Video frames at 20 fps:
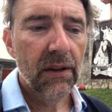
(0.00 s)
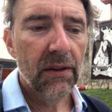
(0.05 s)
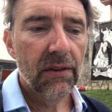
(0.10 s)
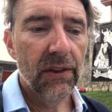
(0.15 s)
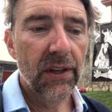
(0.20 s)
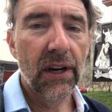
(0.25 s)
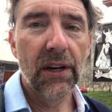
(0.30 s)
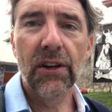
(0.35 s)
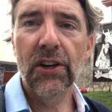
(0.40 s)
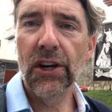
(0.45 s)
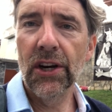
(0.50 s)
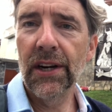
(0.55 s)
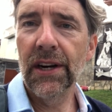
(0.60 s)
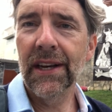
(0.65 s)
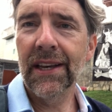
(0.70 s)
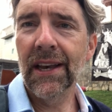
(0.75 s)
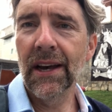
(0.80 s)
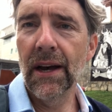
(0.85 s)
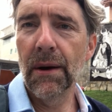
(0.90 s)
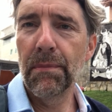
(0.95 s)
The
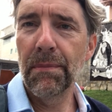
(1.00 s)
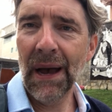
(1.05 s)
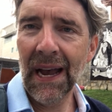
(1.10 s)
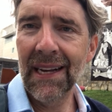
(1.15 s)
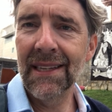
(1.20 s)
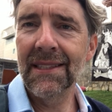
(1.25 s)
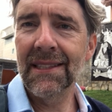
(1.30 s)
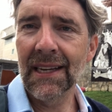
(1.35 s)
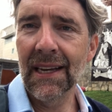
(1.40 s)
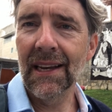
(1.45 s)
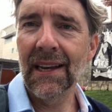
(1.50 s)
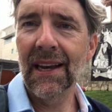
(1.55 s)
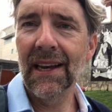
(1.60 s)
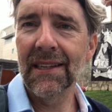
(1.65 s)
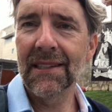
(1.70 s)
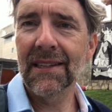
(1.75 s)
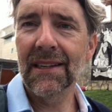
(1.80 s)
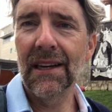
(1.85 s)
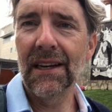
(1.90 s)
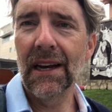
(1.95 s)
Guernica painting
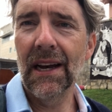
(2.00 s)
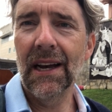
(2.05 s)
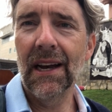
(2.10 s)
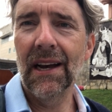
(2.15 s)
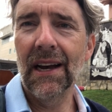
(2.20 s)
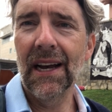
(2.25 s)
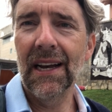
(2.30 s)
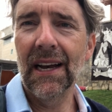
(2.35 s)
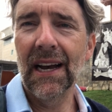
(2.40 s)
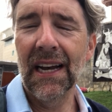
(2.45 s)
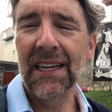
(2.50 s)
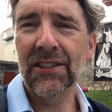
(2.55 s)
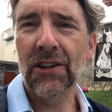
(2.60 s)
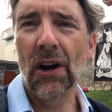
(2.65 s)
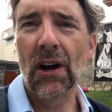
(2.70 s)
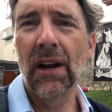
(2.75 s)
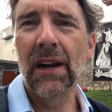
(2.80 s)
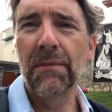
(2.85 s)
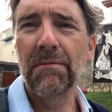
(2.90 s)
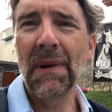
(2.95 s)
has
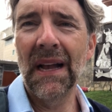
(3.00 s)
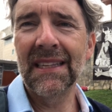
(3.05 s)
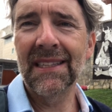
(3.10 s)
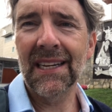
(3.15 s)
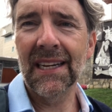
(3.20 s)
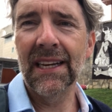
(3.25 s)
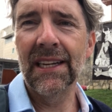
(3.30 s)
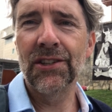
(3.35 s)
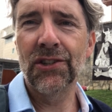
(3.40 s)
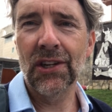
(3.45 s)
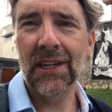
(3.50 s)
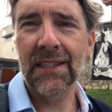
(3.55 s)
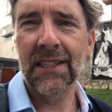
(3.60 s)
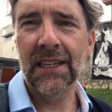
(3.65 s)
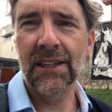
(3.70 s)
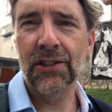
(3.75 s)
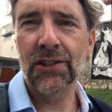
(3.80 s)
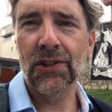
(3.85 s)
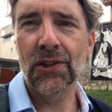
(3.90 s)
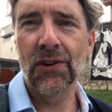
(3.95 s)
got an immensely
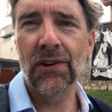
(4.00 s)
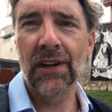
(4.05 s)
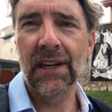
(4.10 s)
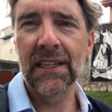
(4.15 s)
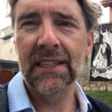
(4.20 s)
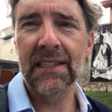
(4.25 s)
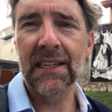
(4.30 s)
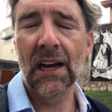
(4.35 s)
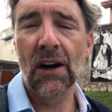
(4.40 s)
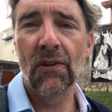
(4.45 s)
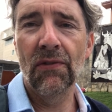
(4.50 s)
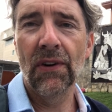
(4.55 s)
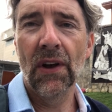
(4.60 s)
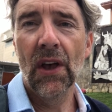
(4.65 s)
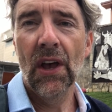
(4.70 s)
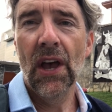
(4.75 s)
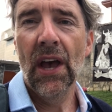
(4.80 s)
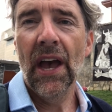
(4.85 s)
interesting story itself.